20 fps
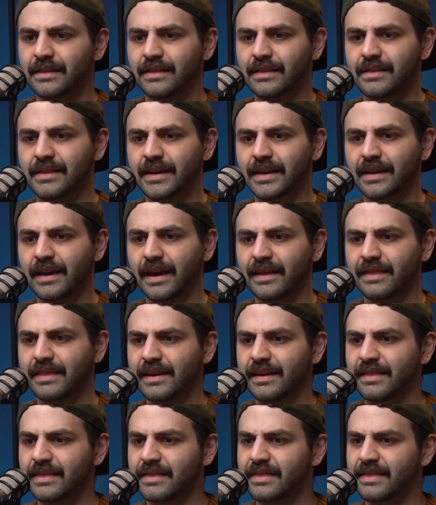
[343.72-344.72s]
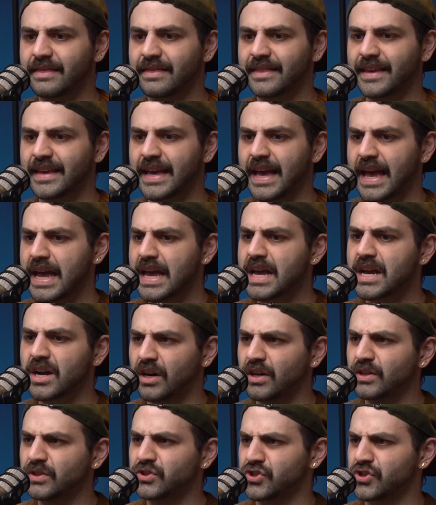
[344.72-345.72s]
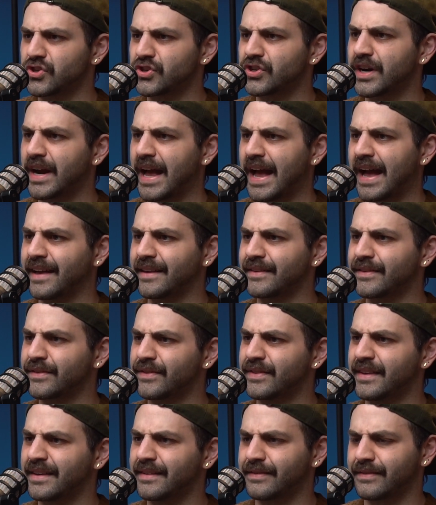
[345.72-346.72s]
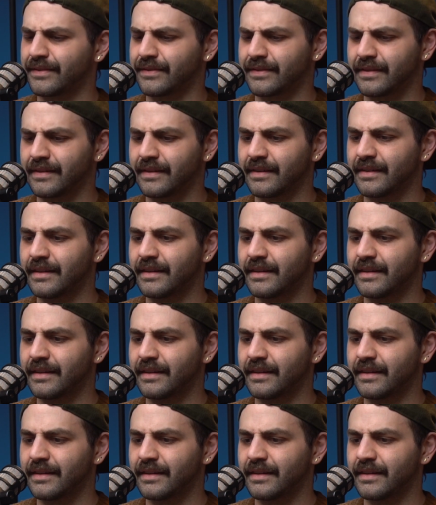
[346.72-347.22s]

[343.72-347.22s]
like, I think gay culture as this